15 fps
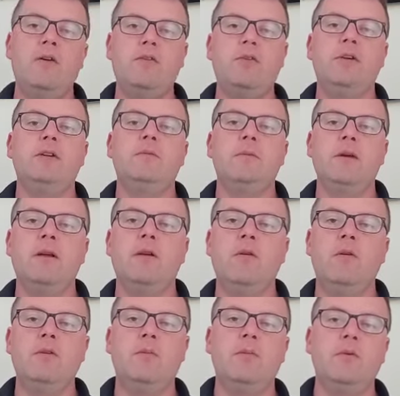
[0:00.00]
trying to make
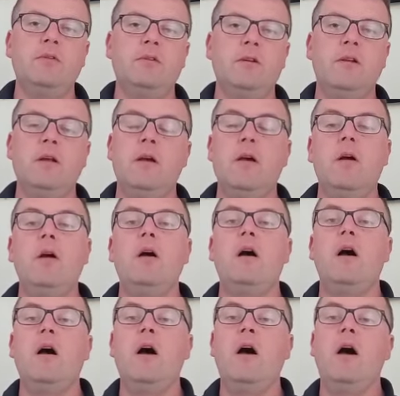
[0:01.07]
go your punting,
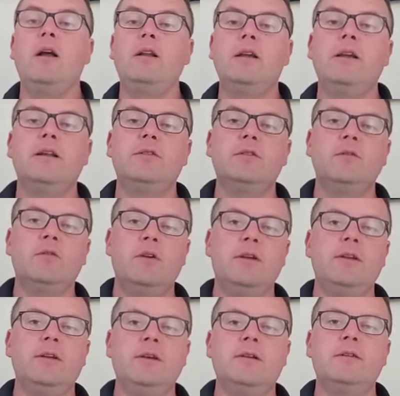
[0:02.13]
I think it is a good
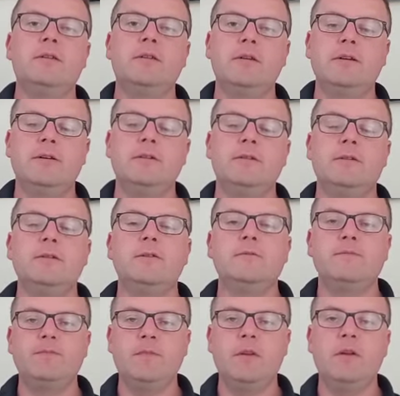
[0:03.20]
idea to,
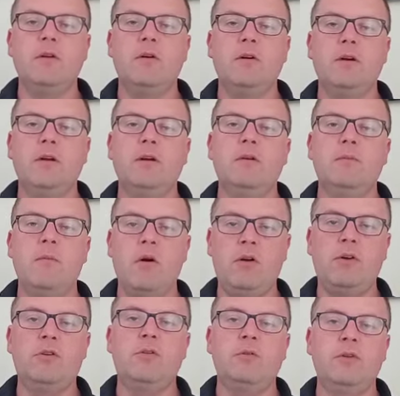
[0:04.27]
you know,
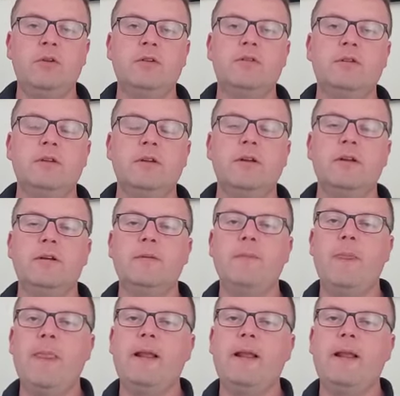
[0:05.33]
monitor it and